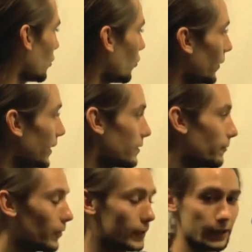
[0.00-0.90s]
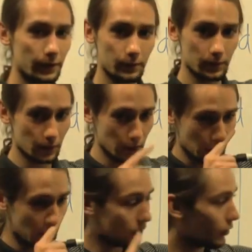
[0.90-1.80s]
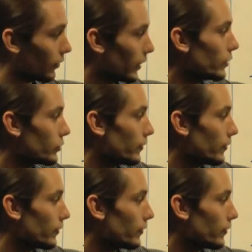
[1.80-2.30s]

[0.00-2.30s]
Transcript: we need to find it. And the location